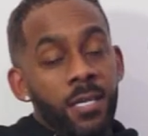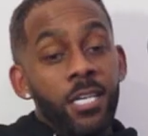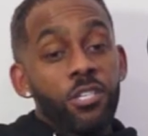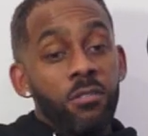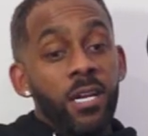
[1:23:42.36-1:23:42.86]

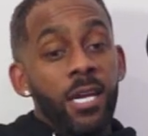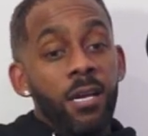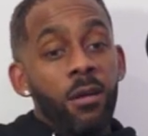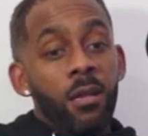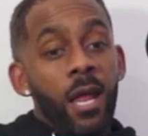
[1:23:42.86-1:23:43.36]

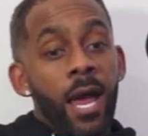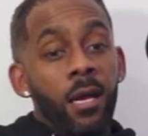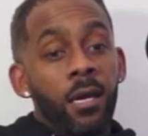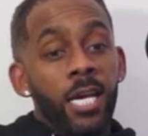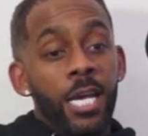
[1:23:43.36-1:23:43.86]
literally,
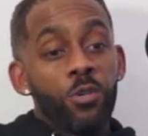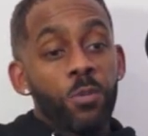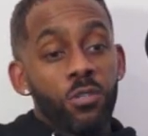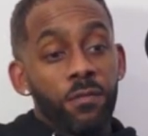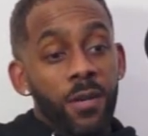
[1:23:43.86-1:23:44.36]
like, he was
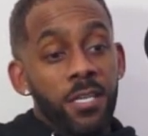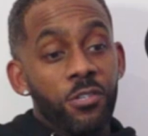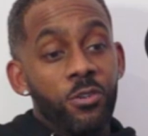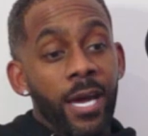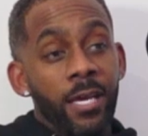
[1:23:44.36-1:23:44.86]
supposed to fly to
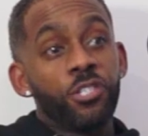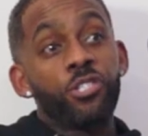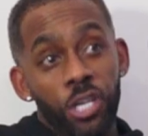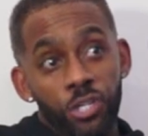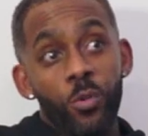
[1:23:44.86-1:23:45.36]
the UK
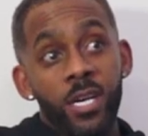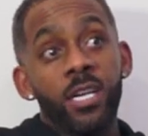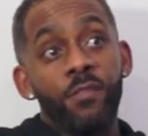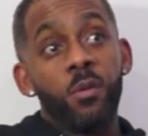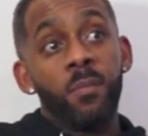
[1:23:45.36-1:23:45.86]
just to do an
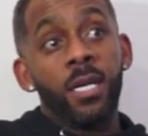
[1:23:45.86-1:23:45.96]
interview with